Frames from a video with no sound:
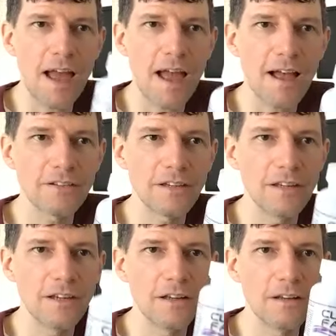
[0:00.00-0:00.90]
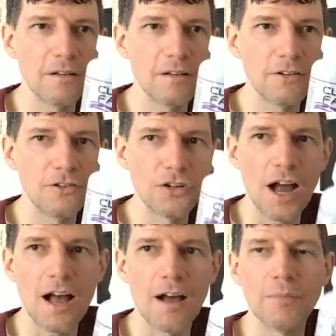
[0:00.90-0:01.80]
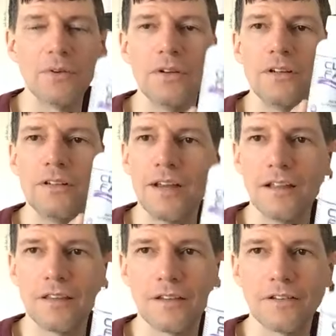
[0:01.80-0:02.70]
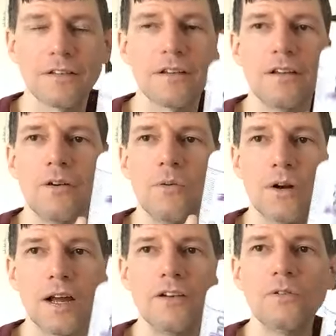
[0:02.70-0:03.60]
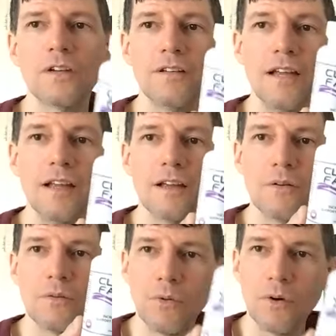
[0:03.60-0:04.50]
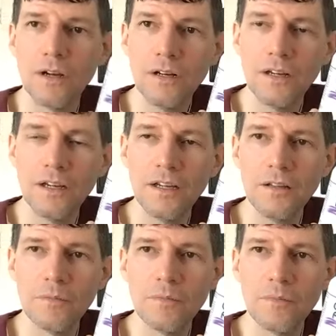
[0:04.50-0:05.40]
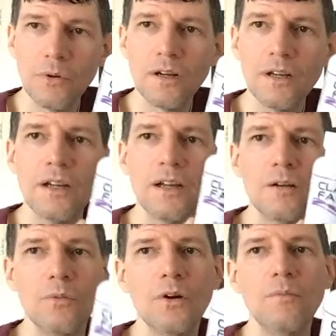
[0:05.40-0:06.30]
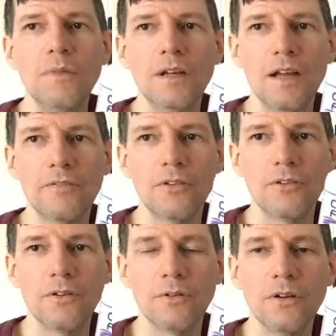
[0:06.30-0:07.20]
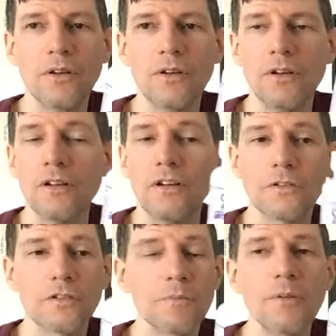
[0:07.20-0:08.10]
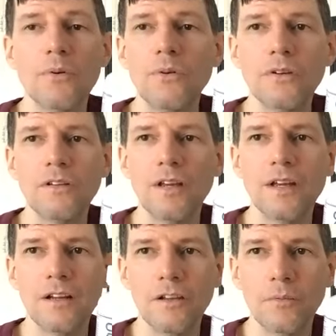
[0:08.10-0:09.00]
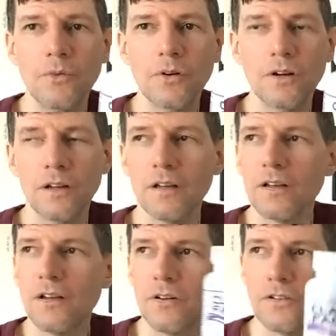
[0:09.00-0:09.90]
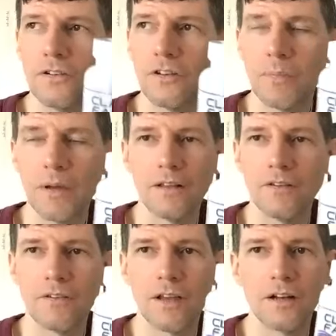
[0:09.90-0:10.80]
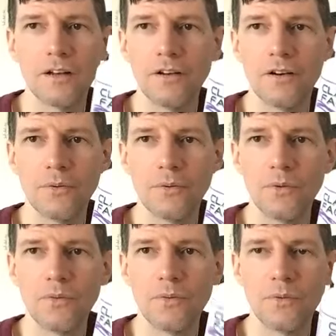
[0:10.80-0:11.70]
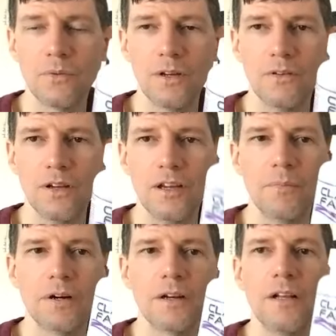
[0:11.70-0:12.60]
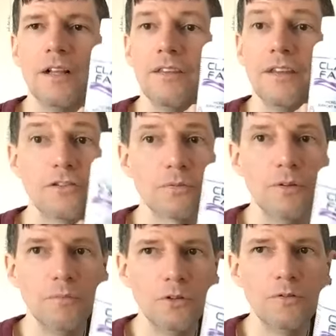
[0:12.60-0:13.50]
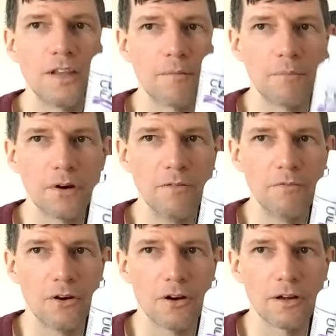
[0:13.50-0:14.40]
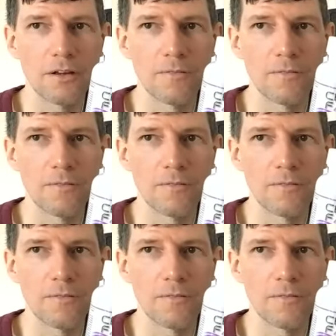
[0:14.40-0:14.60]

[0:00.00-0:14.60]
tasking job take this what i do is i take one in the morning and one mid afternoon you know some people only take it in the morning you know it just depends on you know what you need but this removes that brain fog